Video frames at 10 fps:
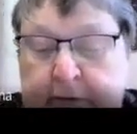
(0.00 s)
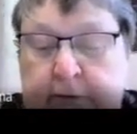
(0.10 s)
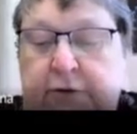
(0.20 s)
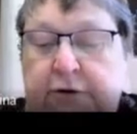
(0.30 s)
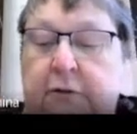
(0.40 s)

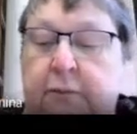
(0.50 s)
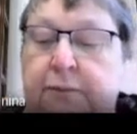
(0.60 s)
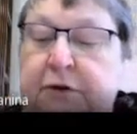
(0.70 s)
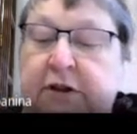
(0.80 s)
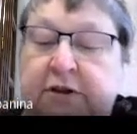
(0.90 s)
So
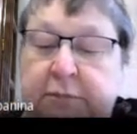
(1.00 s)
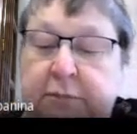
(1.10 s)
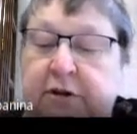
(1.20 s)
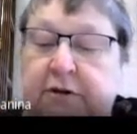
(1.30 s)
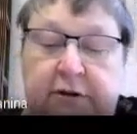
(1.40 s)
trust
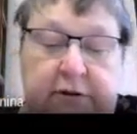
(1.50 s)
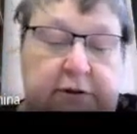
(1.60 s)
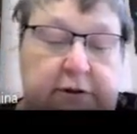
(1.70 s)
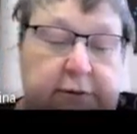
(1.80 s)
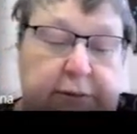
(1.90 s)
me that this
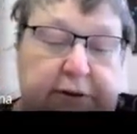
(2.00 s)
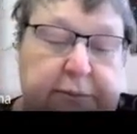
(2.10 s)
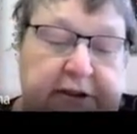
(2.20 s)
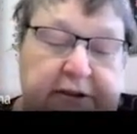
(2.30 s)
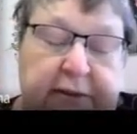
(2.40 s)
is my
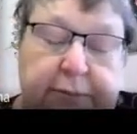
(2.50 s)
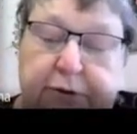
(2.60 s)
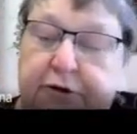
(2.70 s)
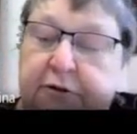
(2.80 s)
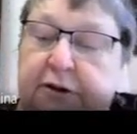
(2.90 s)
best
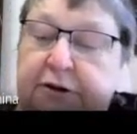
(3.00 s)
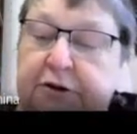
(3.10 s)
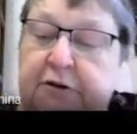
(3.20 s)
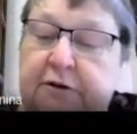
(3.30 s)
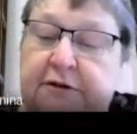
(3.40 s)

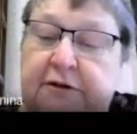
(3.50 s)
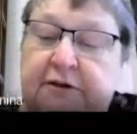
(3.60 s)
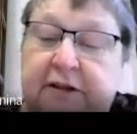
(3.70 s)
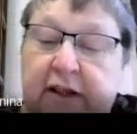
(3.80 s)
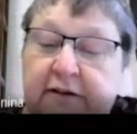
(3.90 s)
approximation of the
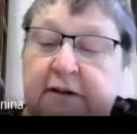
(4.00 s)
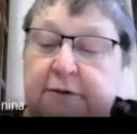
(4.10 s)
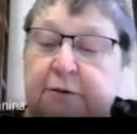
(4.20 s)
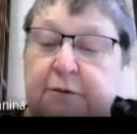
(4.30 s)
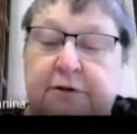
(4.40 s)

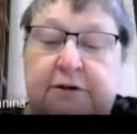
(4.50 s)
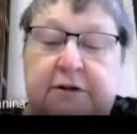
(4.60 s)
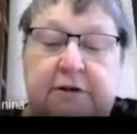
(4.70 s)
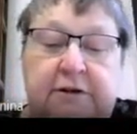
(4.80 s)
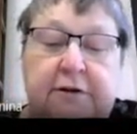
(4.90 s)
standard
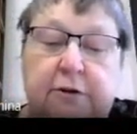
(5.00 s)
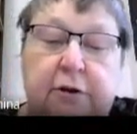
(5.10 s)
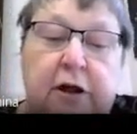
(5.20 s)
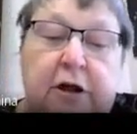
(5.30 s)
Euclidean circle.